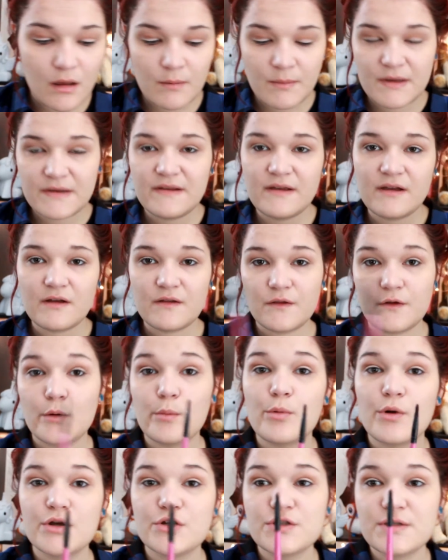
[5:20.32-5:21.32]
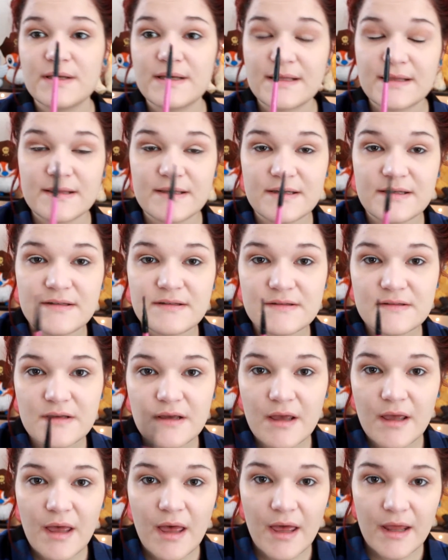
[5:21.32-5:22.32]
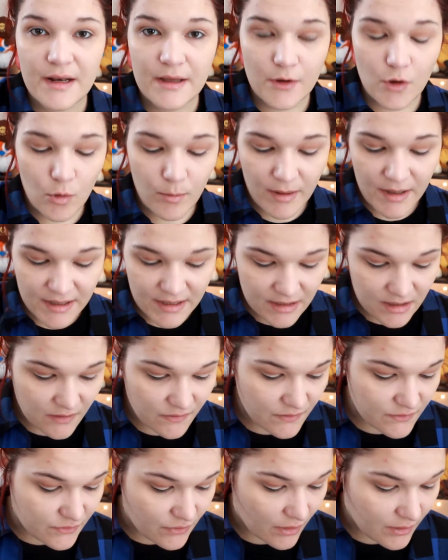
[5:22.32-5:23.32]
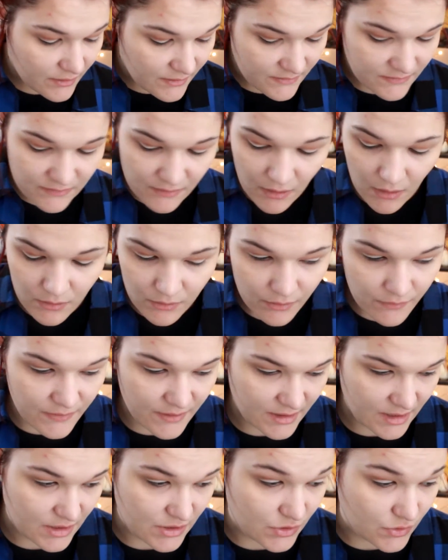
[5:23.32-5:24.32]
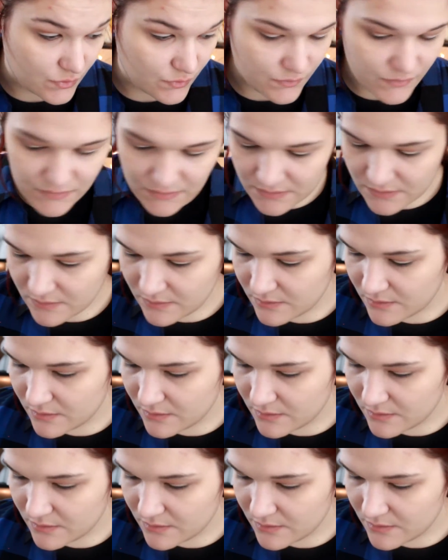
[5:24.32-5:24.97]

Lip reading: I take a little brush like this and I go back in the darkest color that I used,